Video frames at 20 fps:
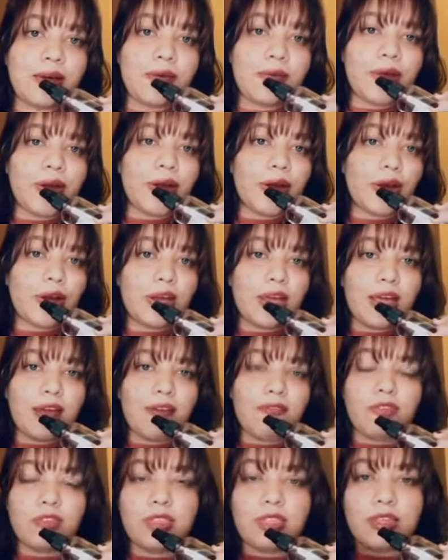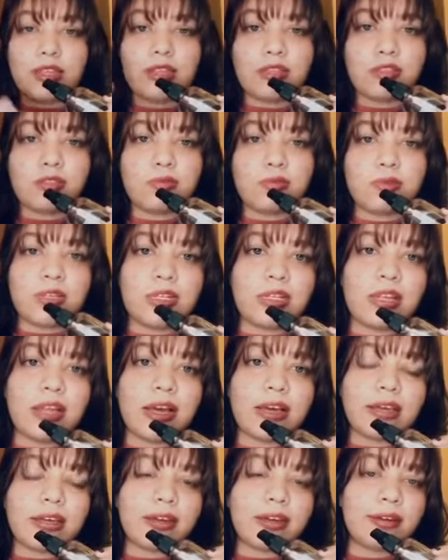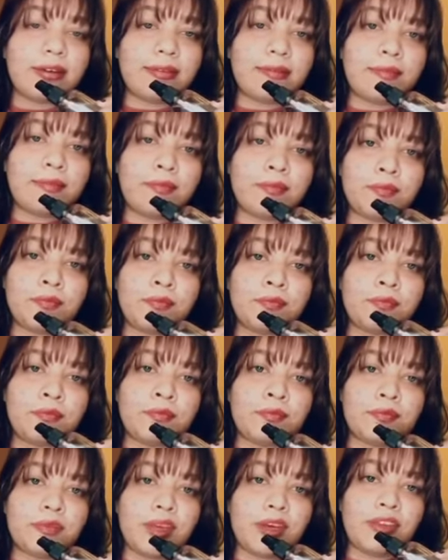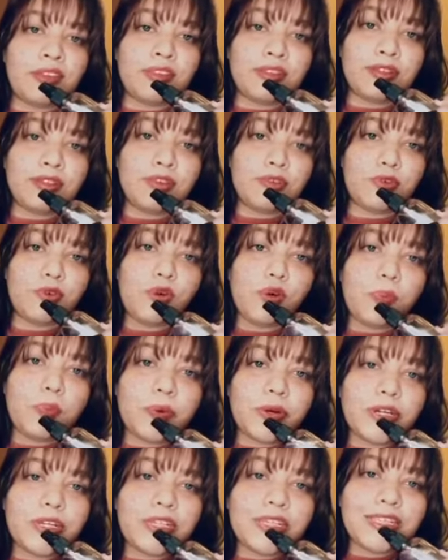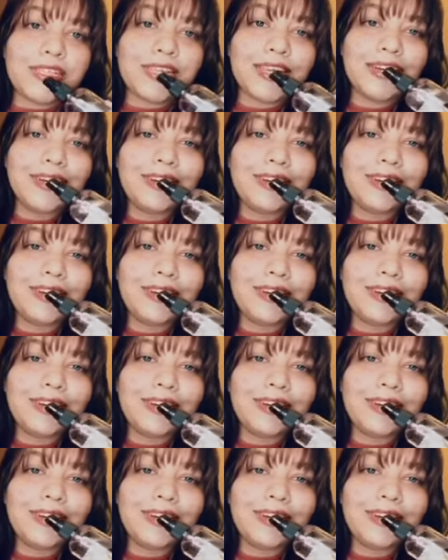where everything is sweet, like I think to Cooper's.